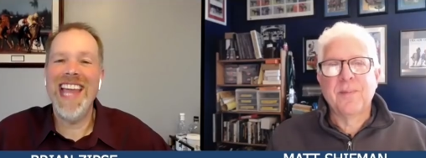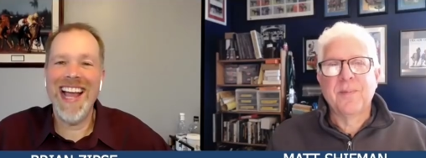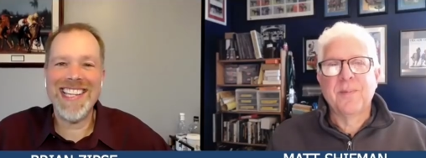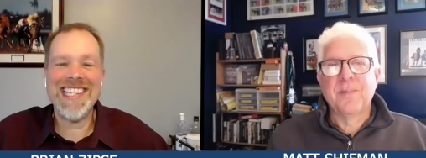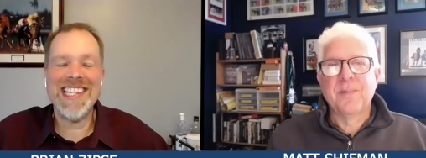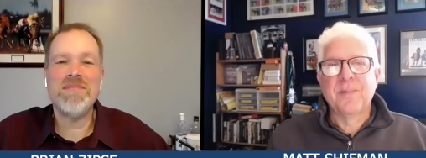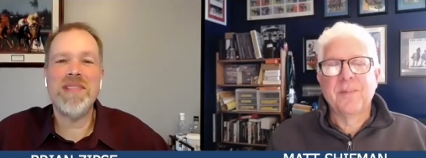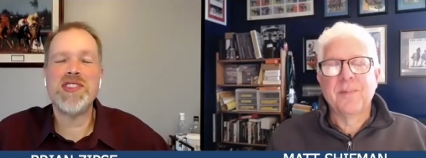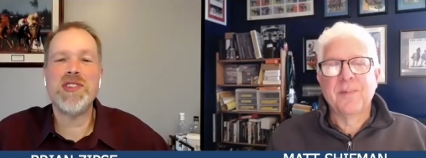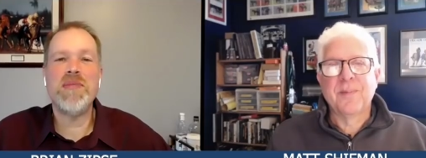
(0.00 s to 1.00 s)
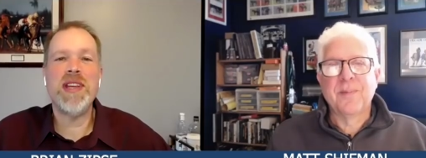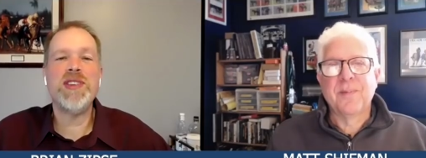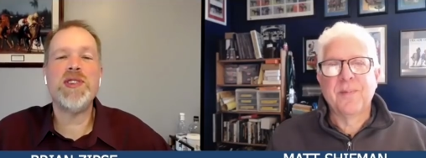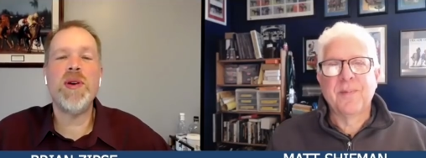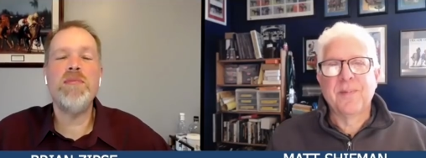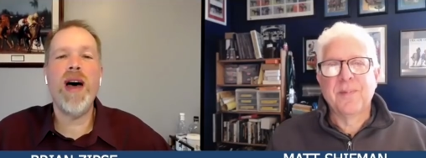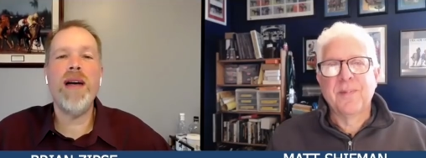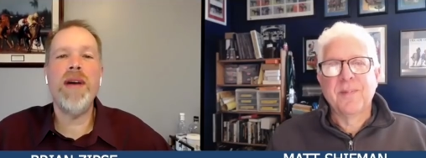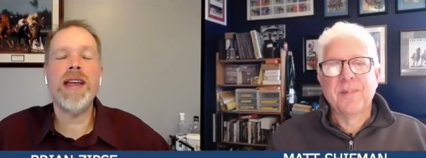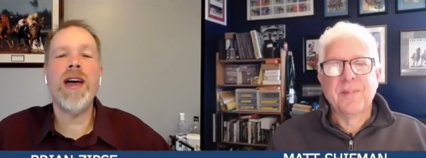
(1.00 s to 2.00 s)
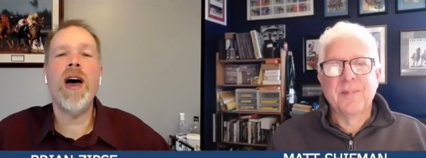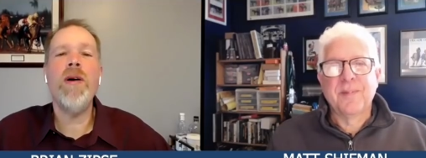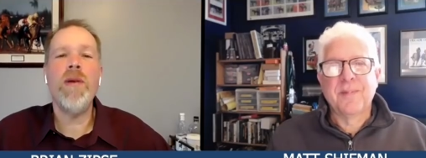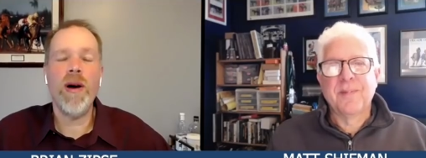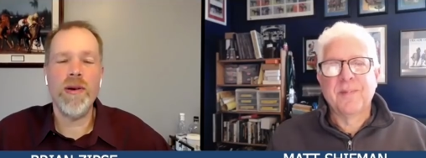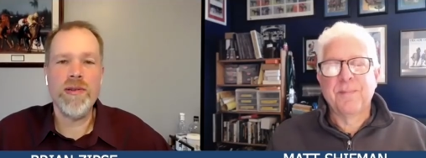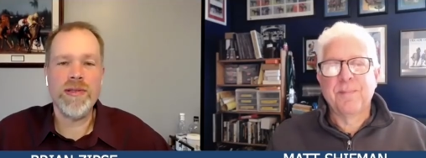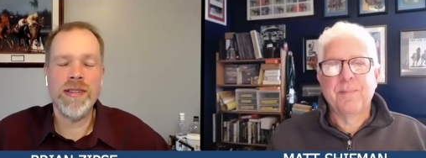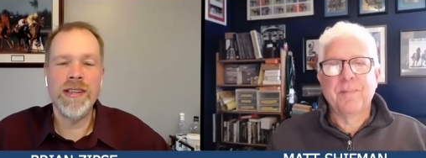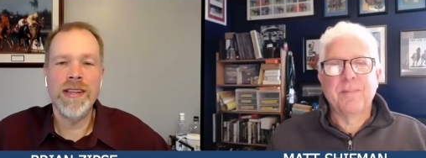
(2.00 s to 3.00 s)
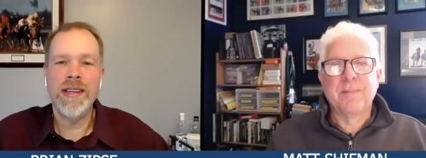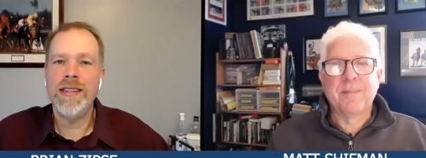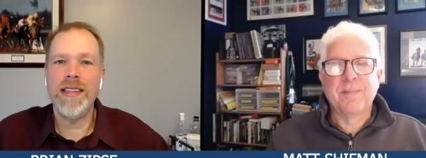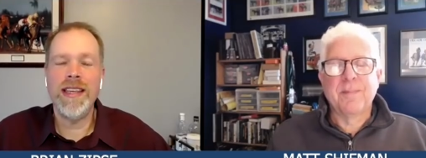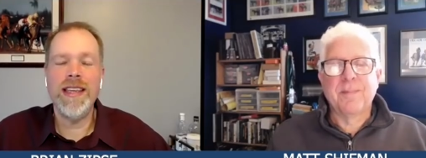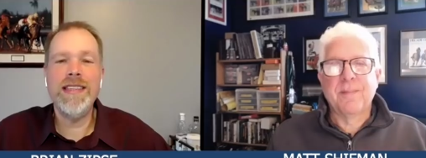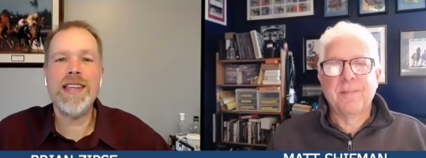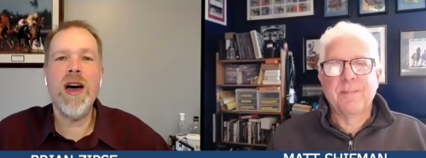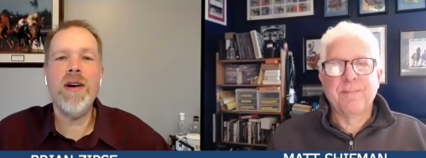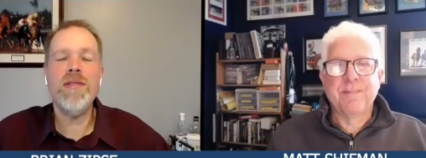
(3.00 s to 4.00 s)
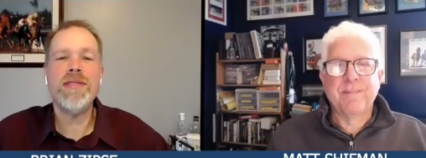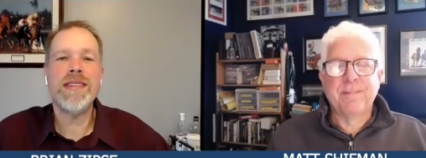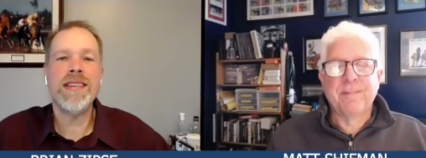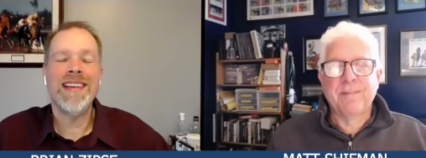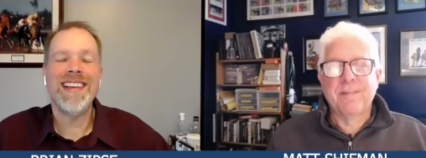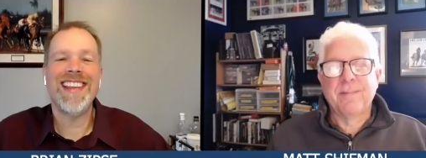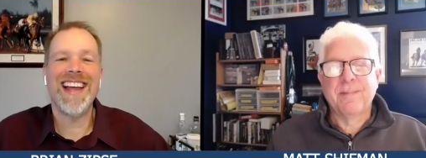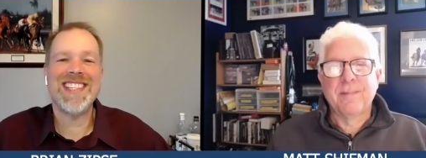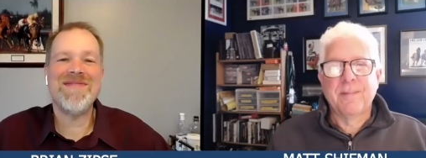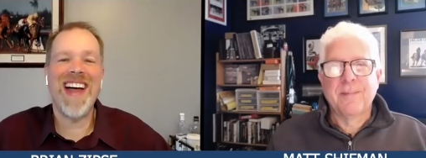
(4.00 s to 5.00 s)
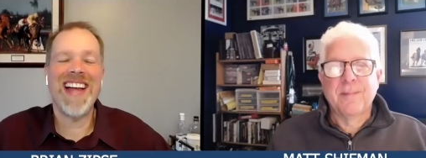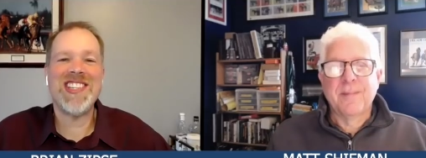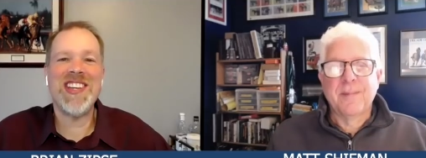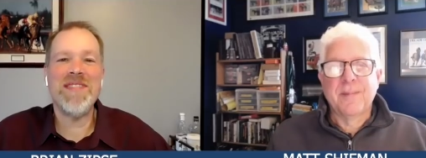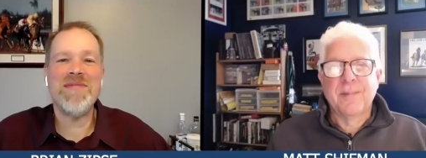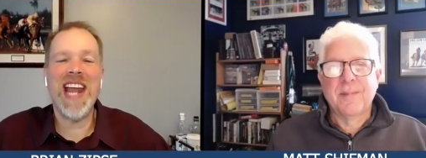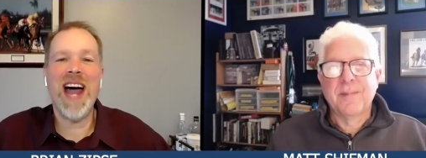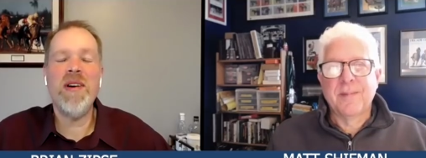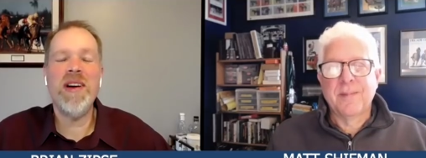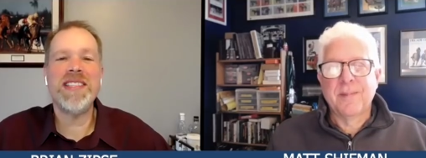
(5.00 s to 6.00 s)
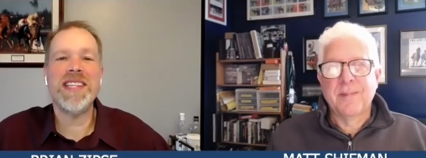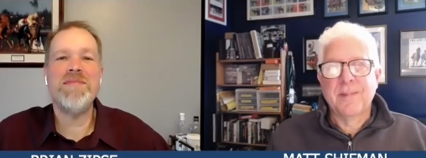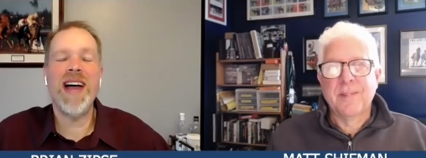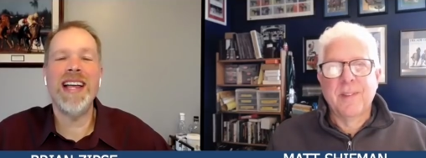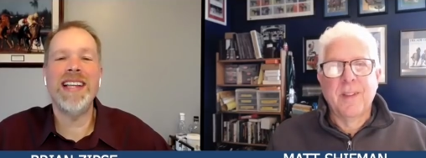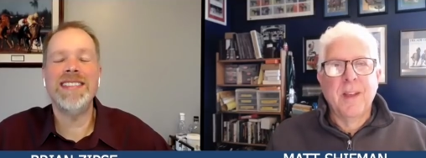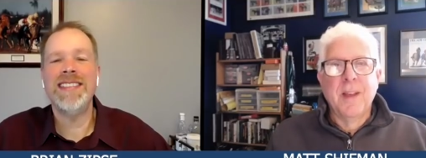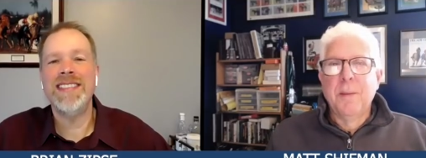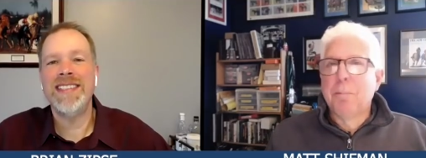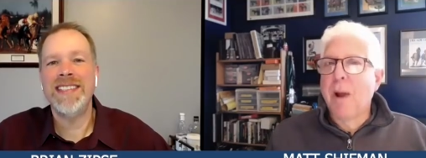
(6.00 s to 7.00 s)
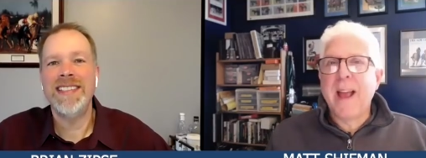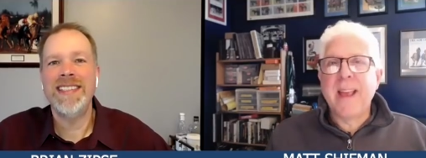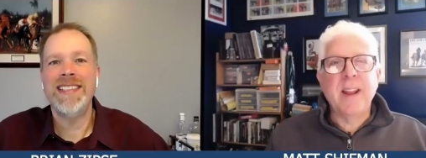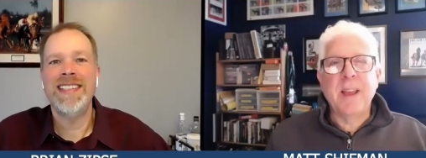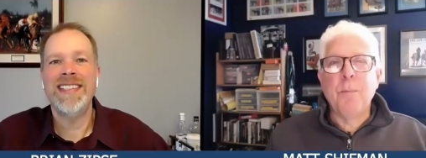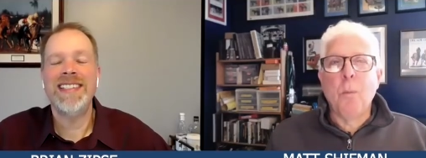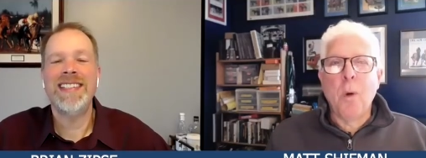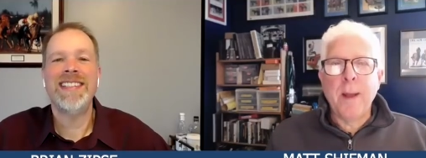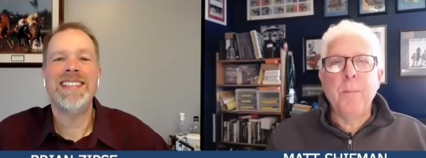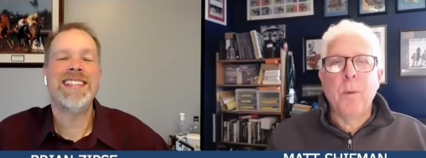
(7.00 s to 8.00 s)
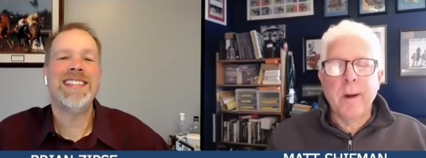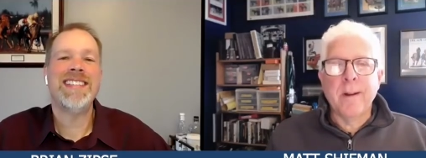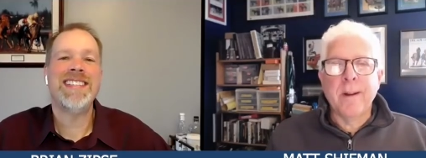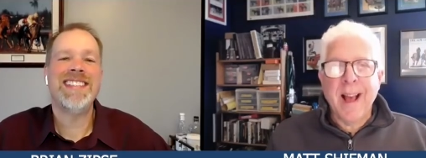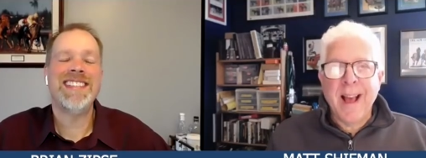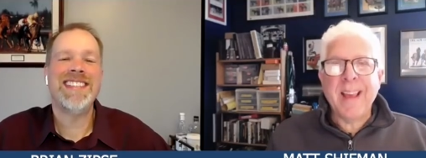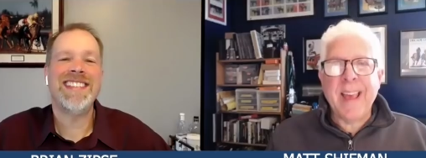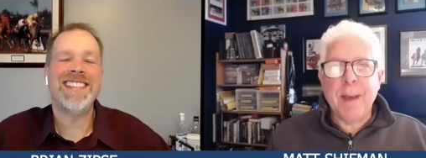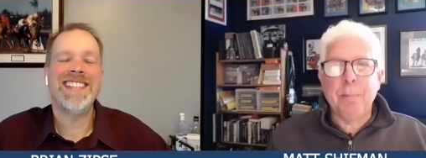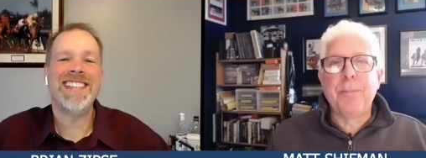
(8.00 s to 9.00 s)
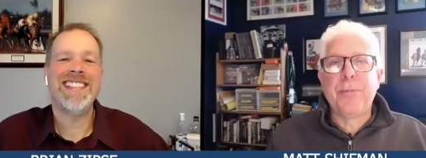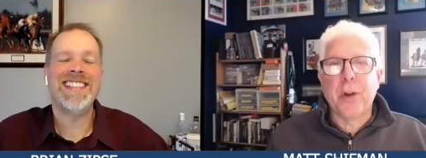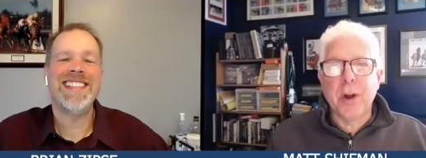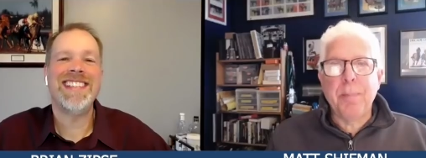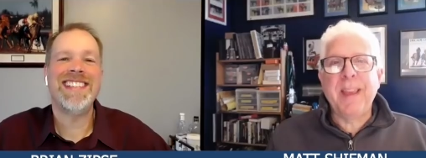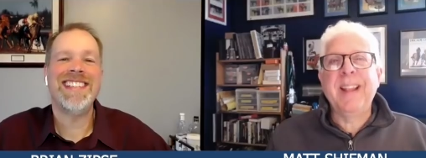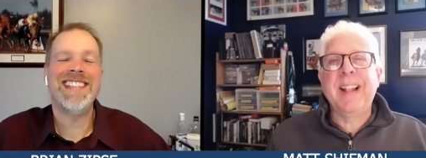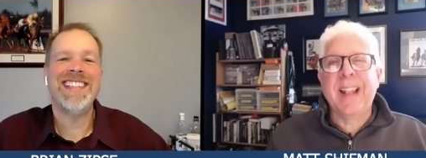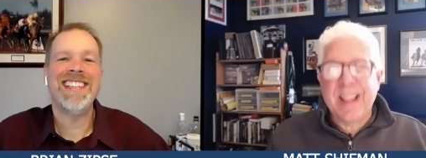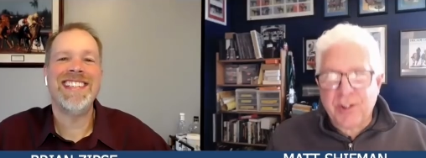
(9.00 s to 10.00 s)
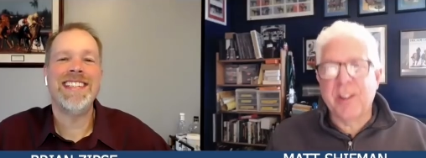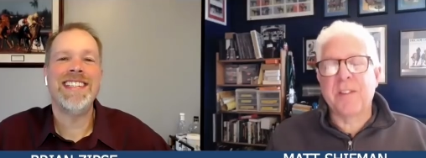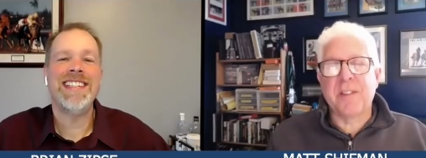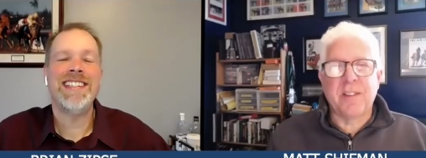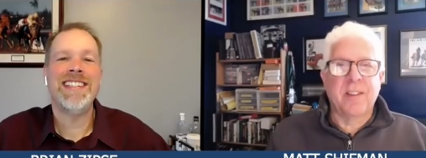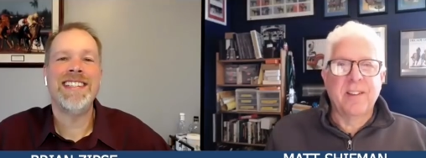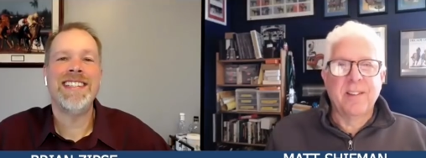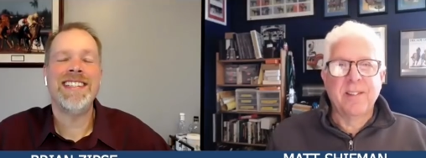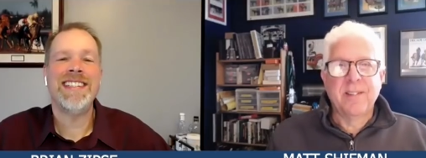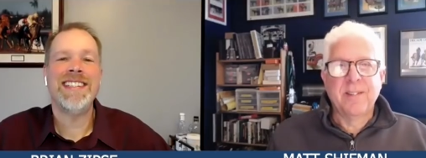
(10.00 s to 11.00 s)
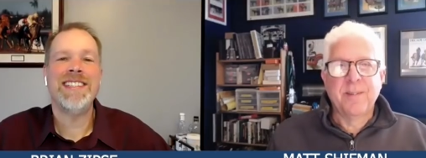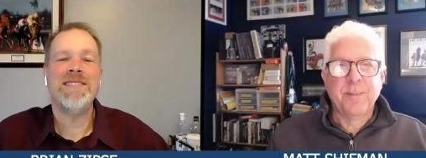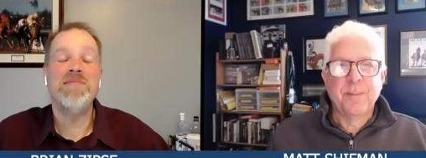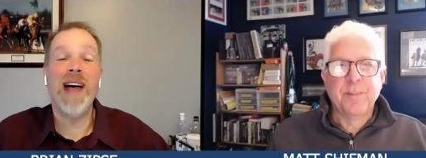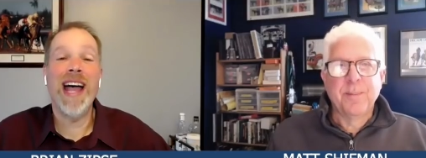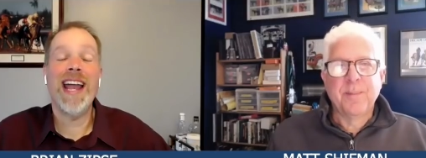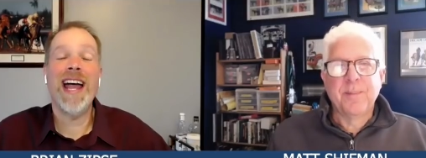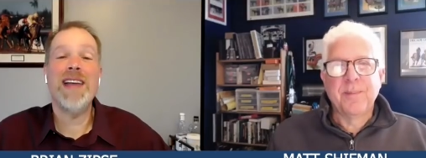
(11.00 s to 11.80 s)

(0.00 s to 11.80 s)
Speaker 1: excellent pleasure of being joined by my co-host to the East Coast. That's Matt Shipman. How are
Speaker 2: you today, Matt? Brian, in one word, I am Derbylicious.
Speaker 1: Matt, I am